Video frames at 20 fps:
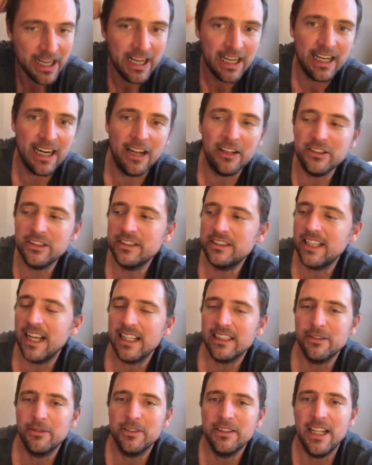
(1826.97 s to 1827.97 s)
And I was just
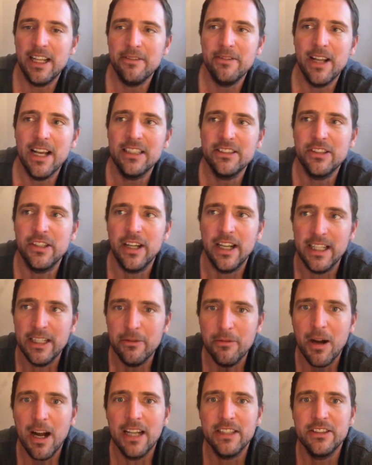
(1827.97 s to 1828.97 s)
texting with Dave yesterday. He
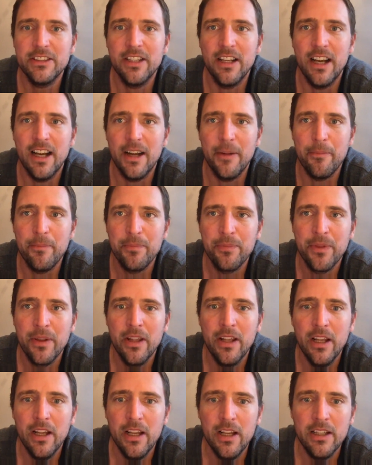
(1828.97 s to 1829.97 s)
watched um,
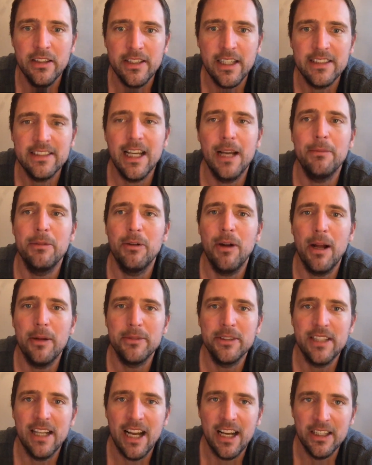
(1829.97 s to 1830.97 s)
that Tommy
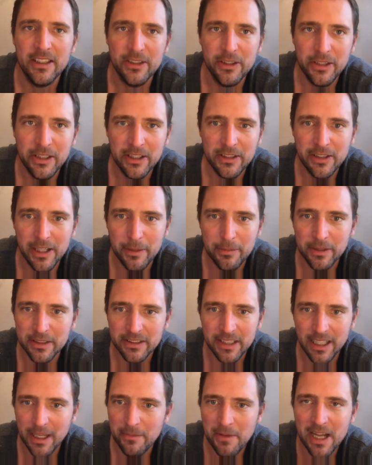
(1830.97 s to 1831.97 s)
Robinson Hallelujah clip, and he's
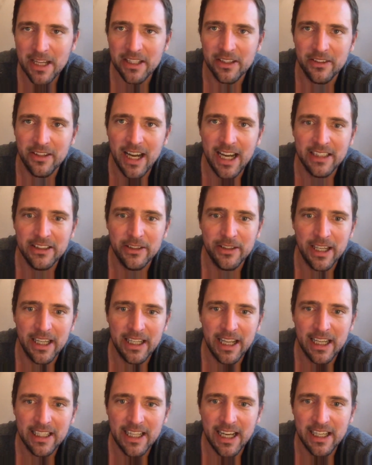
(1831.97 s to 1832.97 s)
like, I'm not going to lie, dude. I,
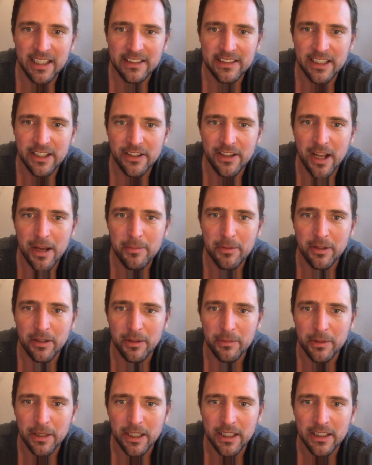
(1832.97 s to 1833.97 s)
I kind of teared up a little
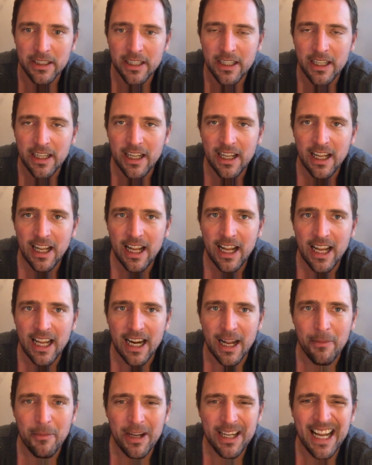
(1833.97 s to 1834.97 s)
bit. And
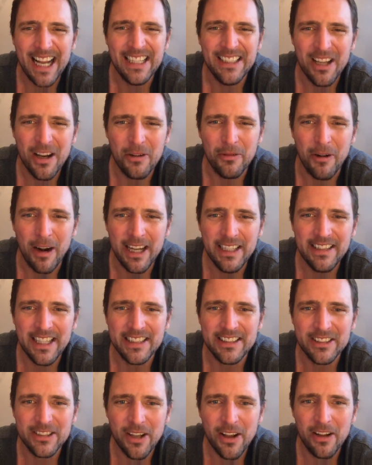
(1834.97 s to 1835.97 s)
I'm like, I know, right? That
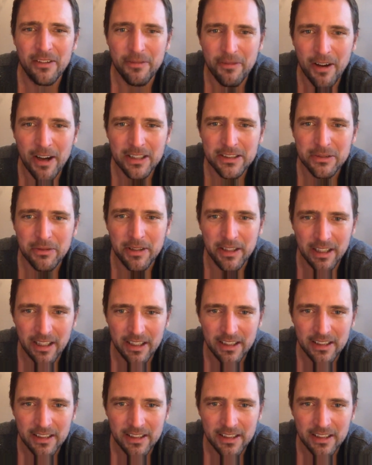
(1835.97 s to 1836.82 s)
song fucks with you.